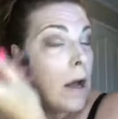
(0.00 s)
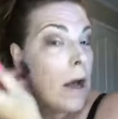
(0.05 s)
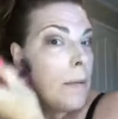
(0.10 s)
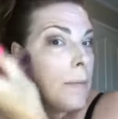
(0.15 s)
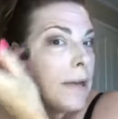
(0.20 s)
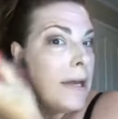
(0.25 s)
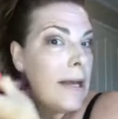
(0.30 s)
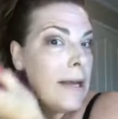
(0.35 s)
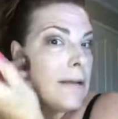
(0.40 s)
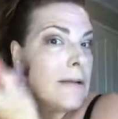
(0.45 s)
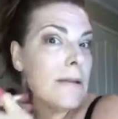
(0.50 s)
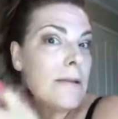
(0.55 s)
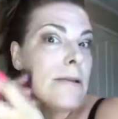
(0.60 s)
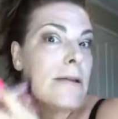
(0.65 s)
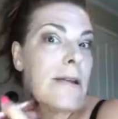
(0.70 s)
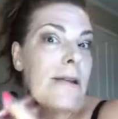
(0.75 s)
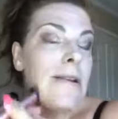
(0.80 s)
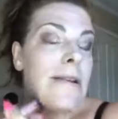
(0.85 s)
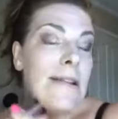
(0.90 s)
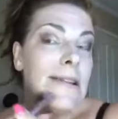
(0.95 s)
I mean,
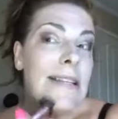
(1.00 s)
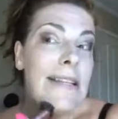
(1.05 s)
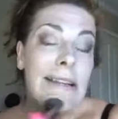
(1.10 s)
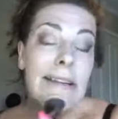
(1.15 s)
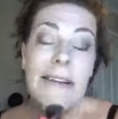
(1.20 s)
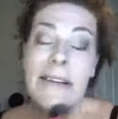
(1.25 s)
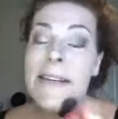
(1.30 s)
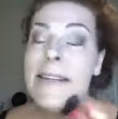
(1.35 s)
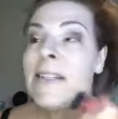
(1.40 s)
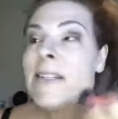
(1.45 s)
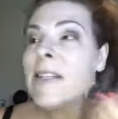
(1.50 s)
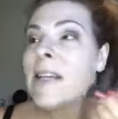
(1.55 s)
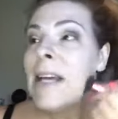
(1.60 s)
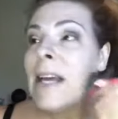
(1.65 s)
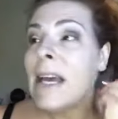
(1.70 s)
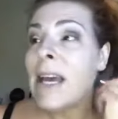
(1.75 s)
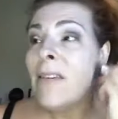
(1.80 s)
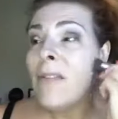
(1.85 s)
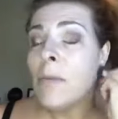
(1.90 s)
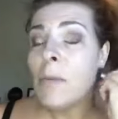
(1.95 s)

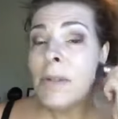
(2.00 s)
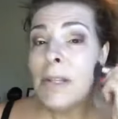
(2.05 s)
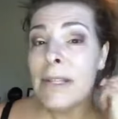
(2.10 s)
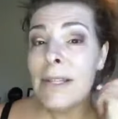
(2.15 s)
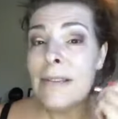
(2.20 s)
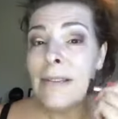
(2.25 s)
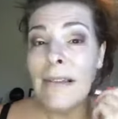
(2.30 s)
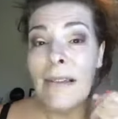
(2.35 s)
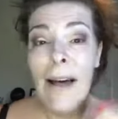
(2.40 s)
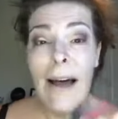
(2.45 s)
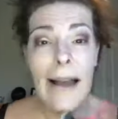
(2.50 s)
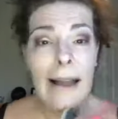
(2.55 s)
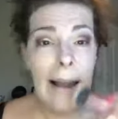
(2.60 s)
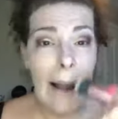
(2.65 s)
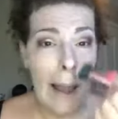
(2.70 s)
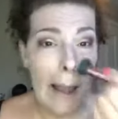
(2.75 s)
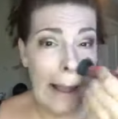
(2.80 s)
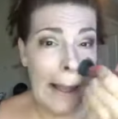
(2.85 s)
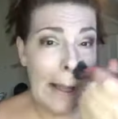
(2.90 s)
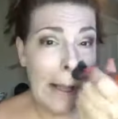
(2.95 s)
seriously, even with this
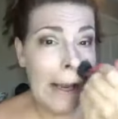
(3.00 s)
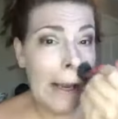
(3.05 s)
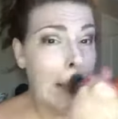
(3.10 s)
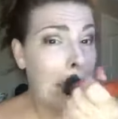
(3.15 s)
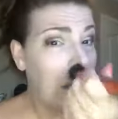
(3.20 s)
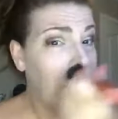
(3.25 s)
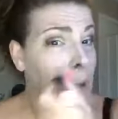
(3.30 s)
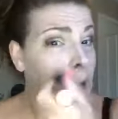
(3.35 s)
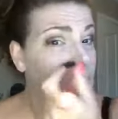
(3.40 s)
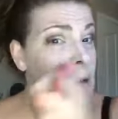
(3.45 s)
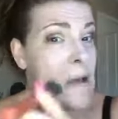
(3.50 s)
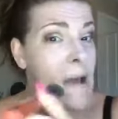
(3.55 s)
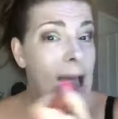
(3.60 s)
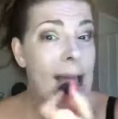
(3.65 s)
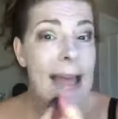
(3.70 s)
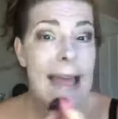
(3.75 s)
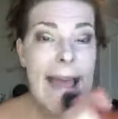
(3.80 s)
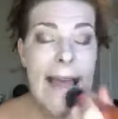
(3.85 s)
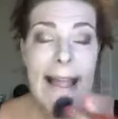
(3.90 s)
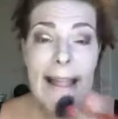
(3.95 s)
light hand,
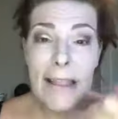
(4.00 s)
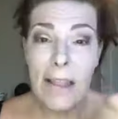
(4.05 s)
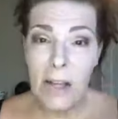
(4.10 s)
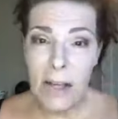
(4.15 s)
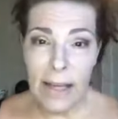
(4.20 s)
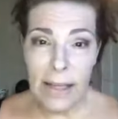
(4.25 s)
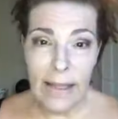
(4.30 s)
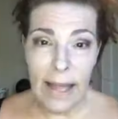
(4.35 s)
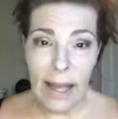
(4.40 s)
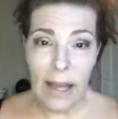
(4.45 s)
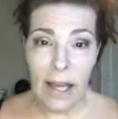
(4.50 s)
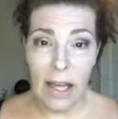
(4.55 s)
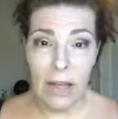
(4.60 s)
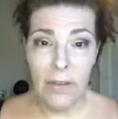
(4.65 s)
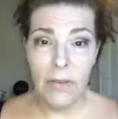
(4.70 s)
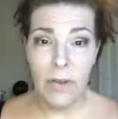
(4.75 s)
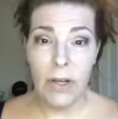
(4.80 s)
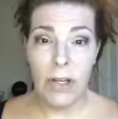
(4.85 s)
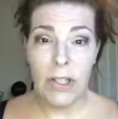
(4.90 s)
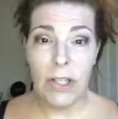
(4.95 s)
look at that
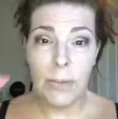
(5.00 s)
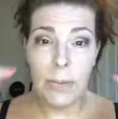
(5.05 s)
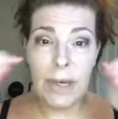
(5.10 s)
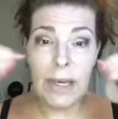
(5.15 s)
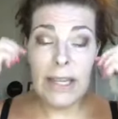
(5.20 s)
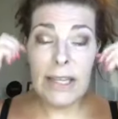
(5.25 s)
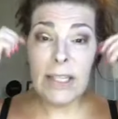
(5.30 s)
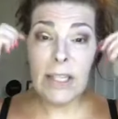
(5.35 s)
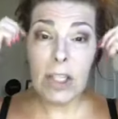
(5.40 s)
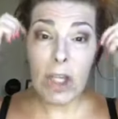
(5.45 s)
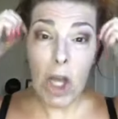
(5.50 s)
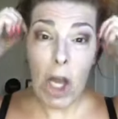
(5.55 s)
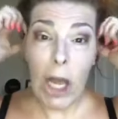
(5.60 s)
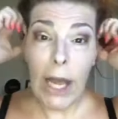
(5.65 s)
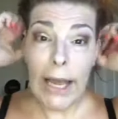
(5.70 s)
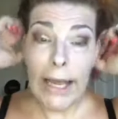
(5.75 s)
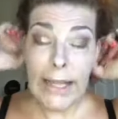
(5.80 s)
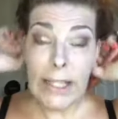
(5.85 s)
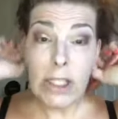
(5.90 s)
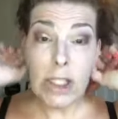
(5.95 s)
coverage. I mean, it's
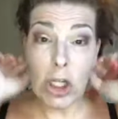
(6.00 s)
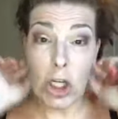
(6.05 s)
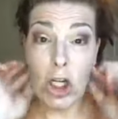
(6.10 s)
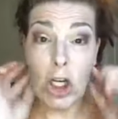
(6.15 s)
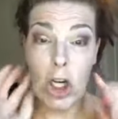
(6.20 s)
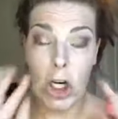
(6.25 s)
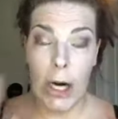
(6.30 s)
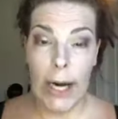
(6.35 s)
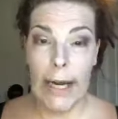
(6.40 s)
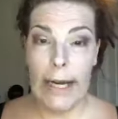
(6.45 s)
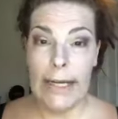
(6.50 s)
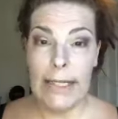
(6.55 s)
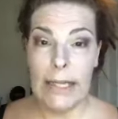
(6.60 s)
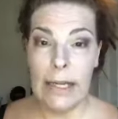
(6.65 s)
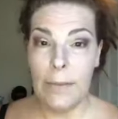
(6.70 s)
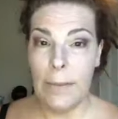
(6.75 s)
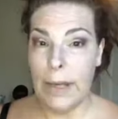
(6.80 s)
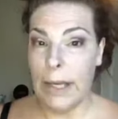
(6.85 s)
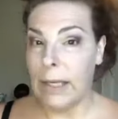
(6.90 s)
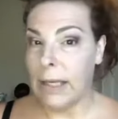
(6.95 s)
great.
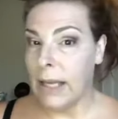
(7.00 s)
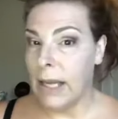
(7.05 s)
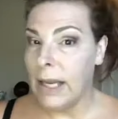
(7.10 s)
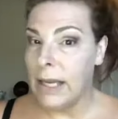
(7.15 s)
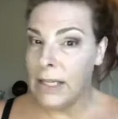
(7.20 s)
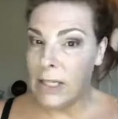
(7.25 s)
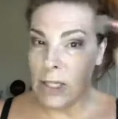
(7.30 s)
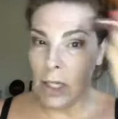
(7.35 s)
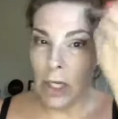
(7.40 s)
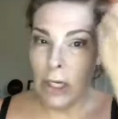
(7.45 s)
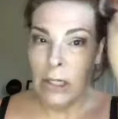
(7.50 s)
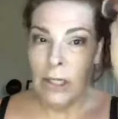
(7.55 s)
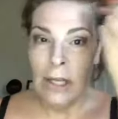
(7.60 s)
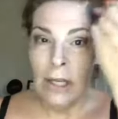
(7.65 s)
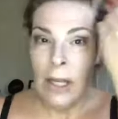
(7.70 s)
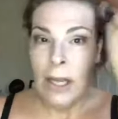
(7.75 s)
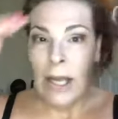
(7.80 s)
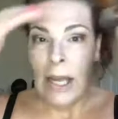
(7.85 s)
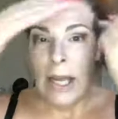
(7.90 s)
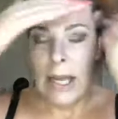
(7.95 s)
I mean, it
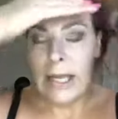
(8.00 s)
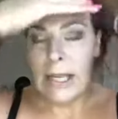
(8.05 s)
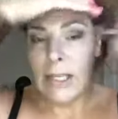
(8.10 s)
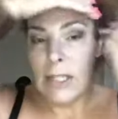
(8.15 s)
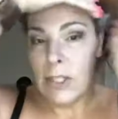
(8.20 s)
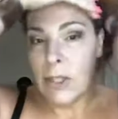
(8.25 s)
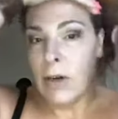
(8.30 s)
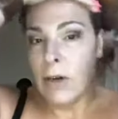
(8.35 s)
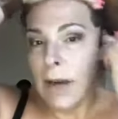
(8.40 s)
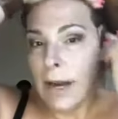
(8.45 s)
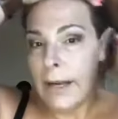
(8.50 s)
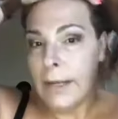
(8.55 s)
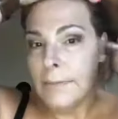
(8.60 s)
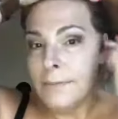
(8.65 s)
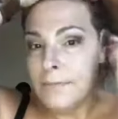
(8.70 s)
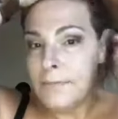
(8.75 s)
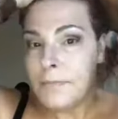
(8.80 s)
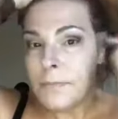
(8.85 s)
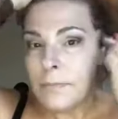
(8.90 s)
is great.